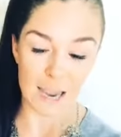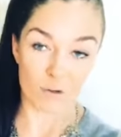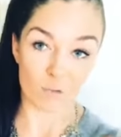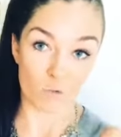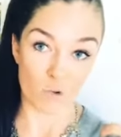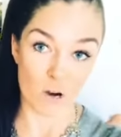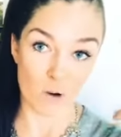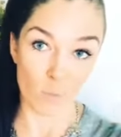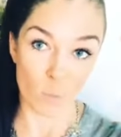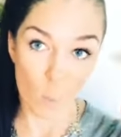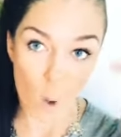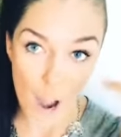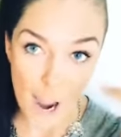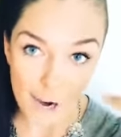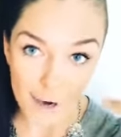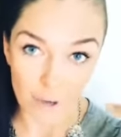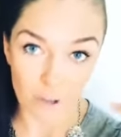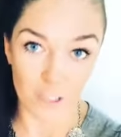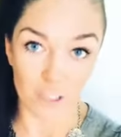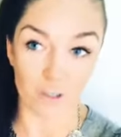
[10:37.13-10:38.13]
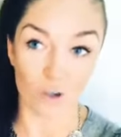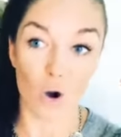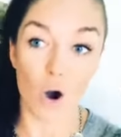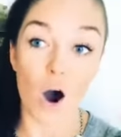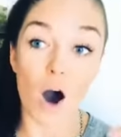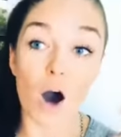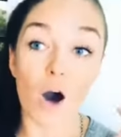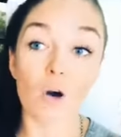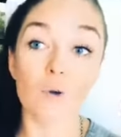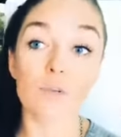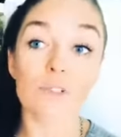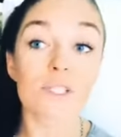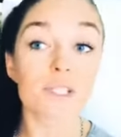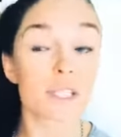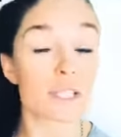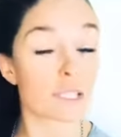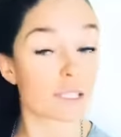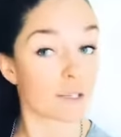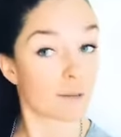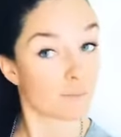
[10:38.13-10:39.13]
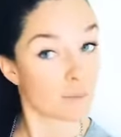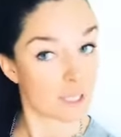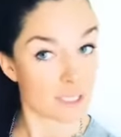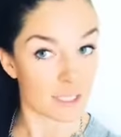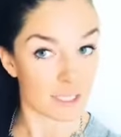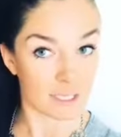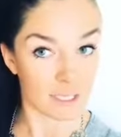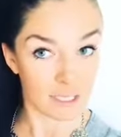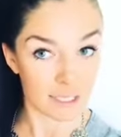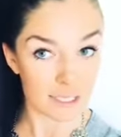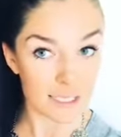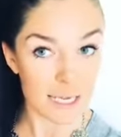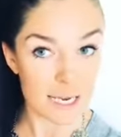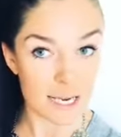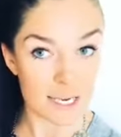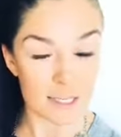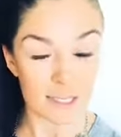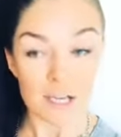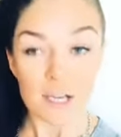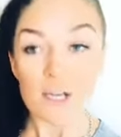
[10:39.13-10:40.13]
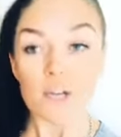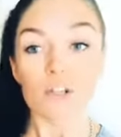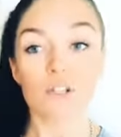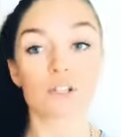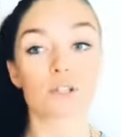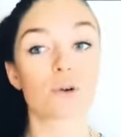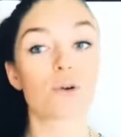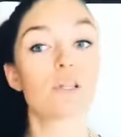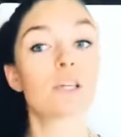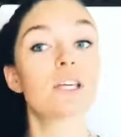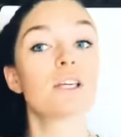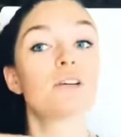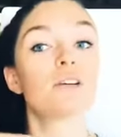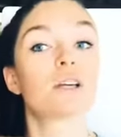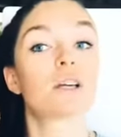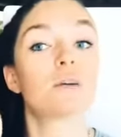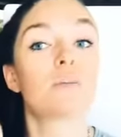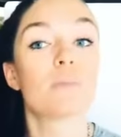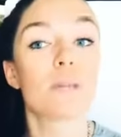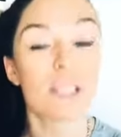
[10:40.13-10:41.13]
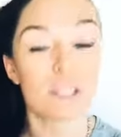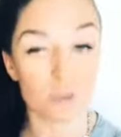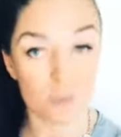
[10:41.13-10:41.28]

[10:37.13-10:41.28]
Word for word: and rewiring your whole system to succeed so that you can be,